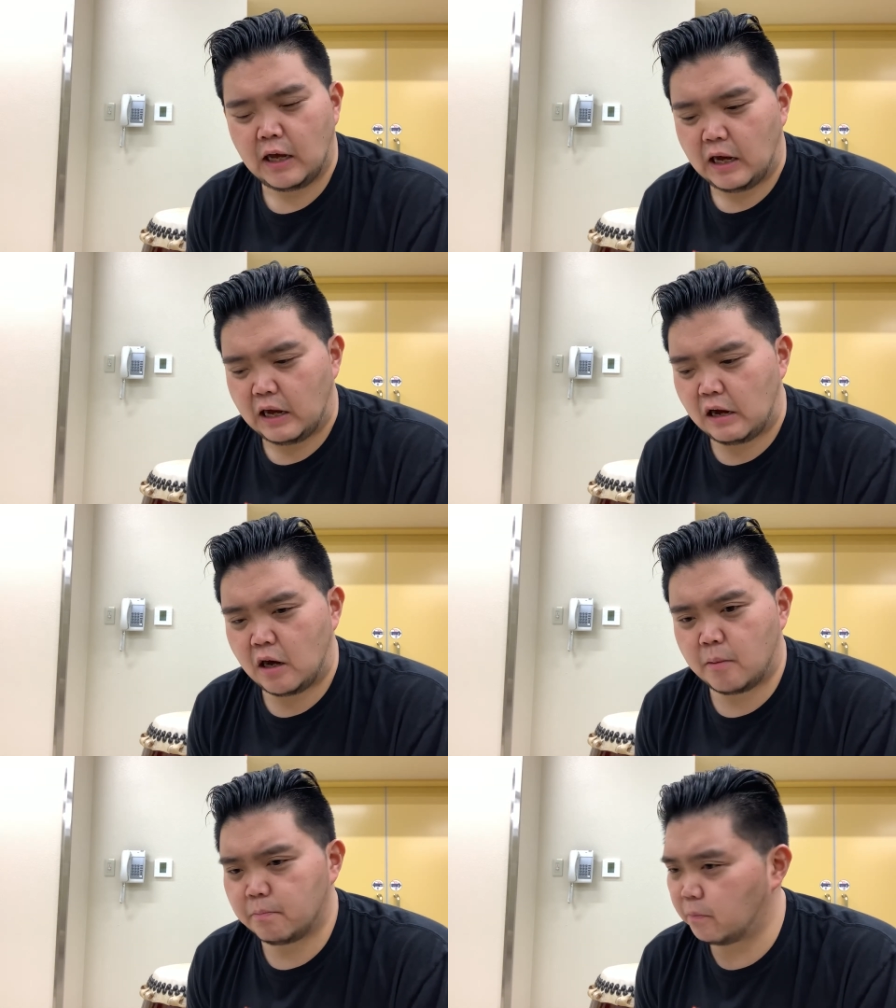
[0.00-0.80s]

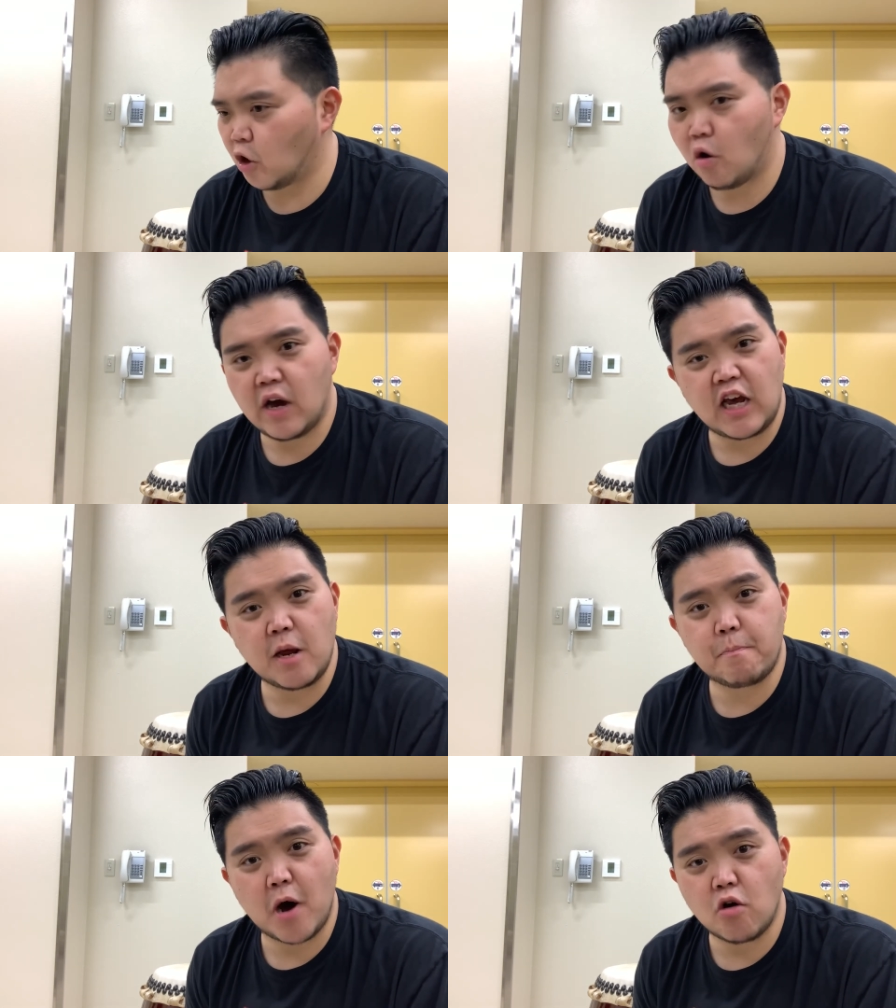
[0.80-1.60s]
go ahead
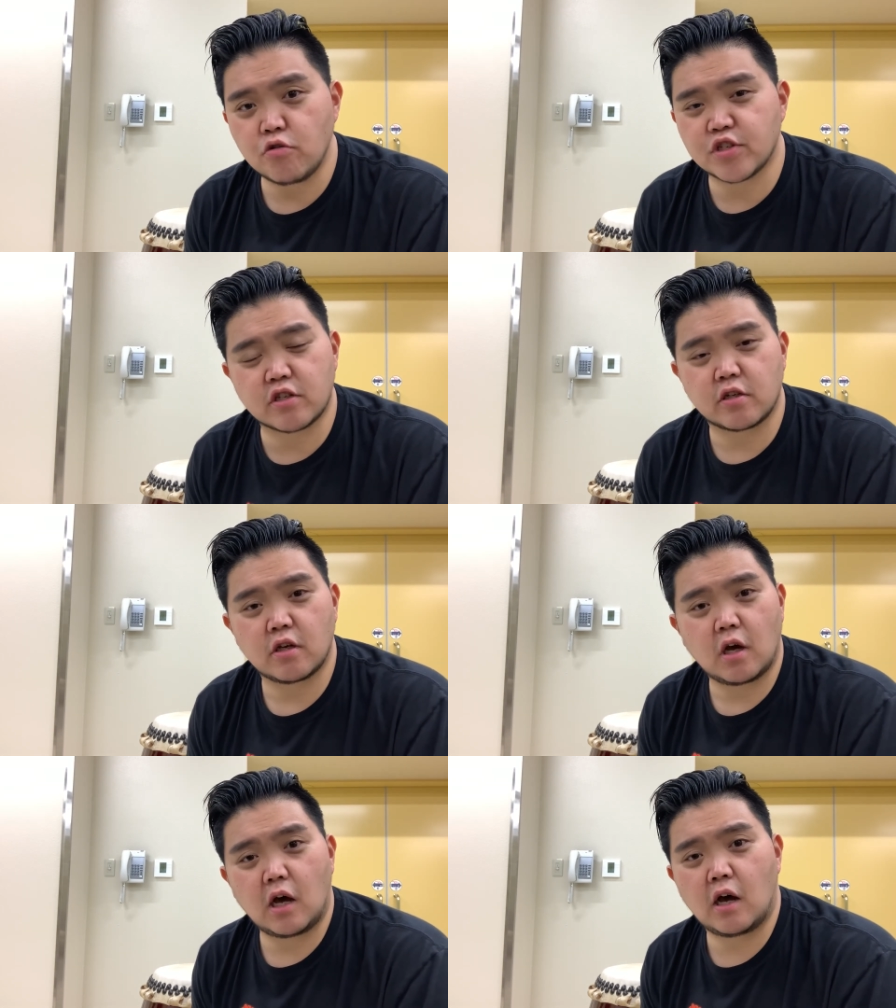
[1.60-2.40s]
and post
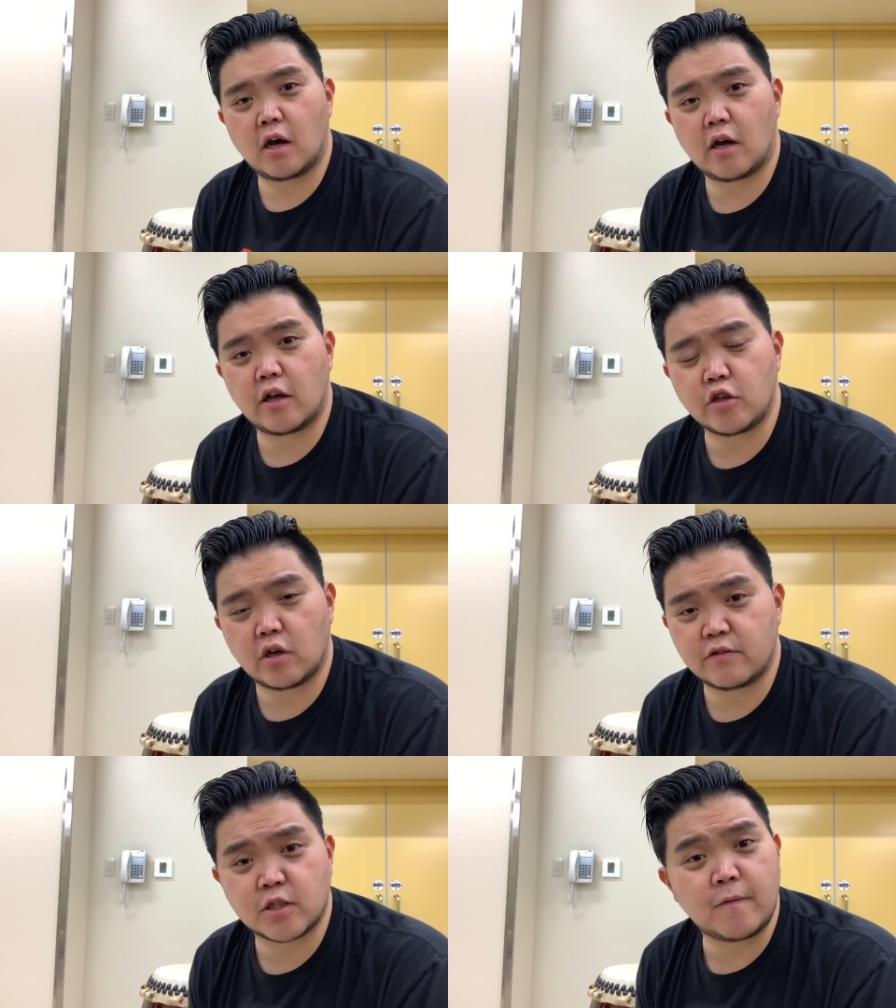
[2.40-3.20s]

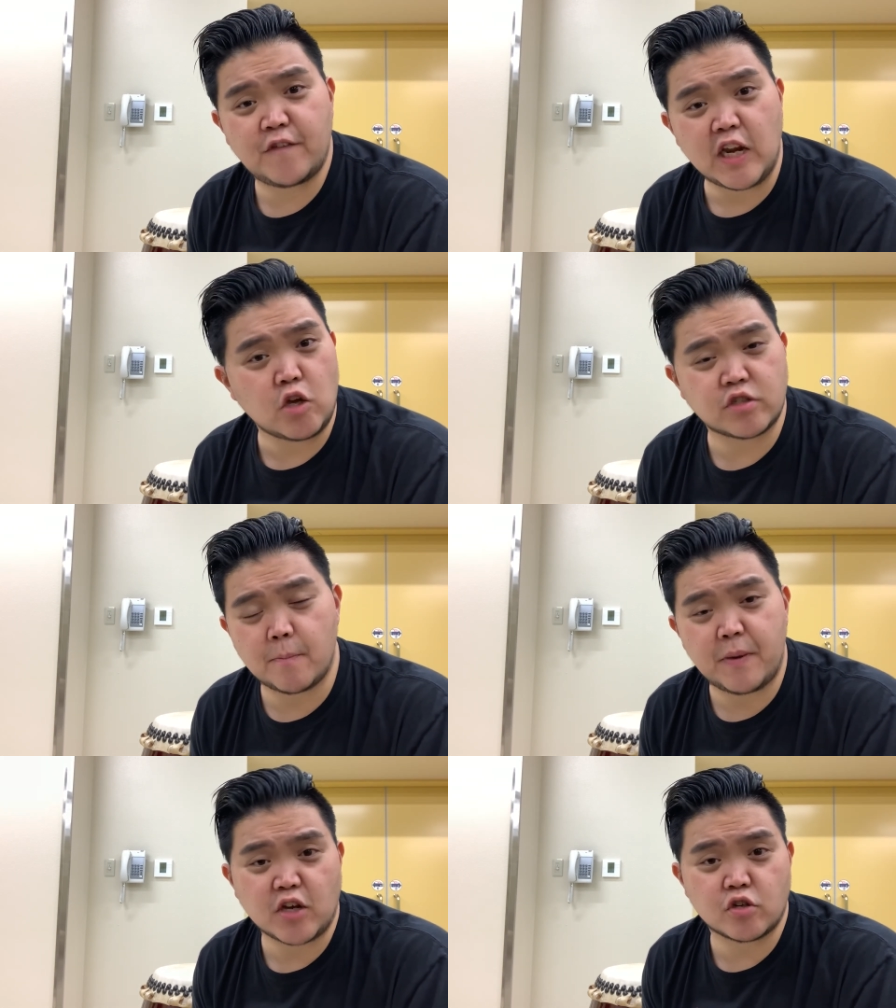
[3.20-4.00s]
some videos and
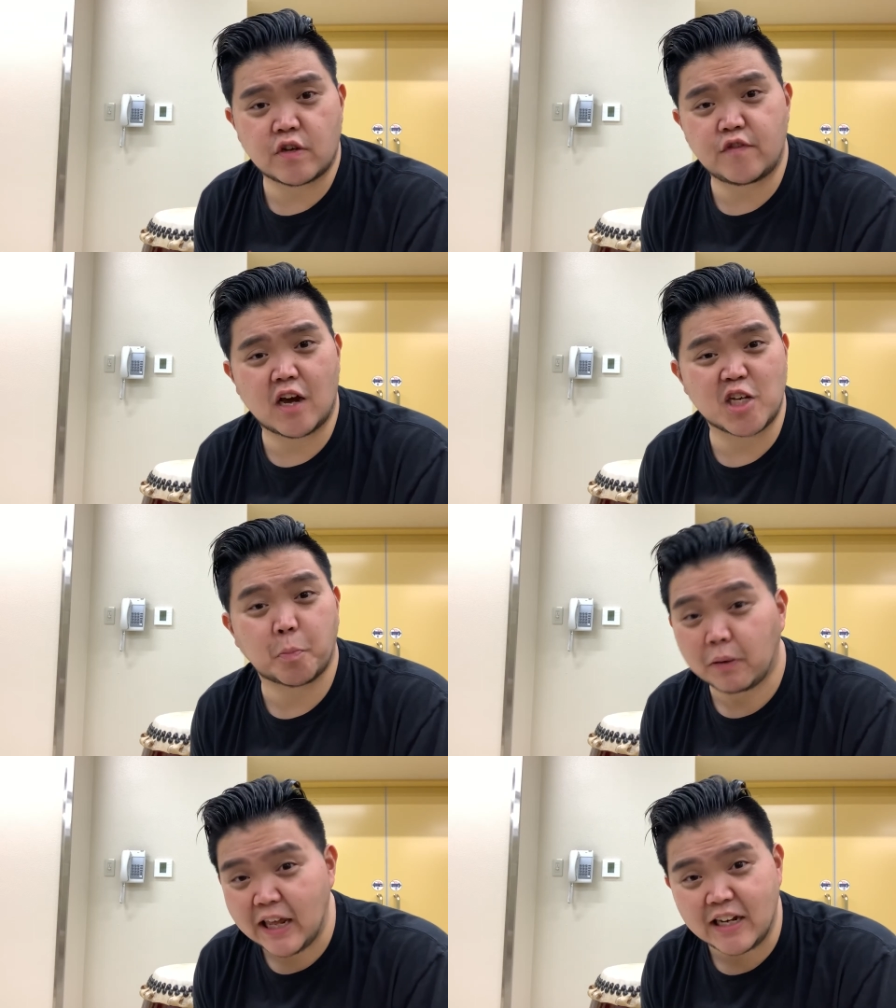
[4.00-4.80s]
pictures of you guys
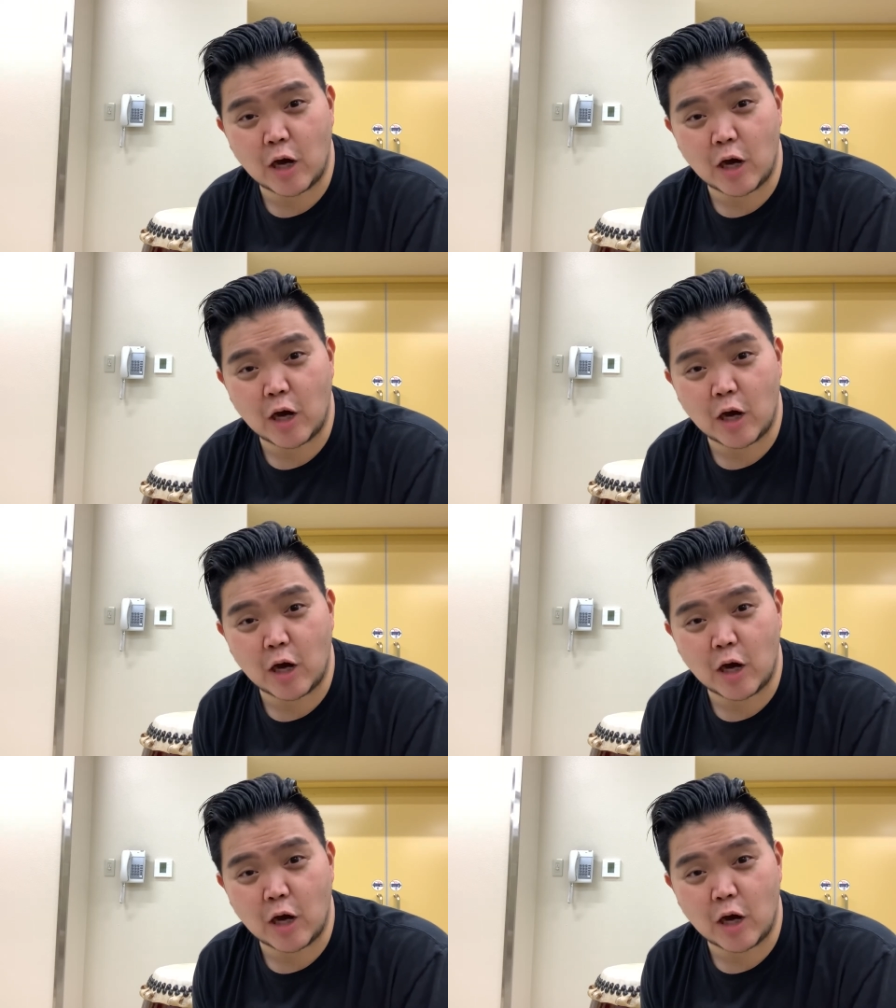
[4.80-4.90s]
playing.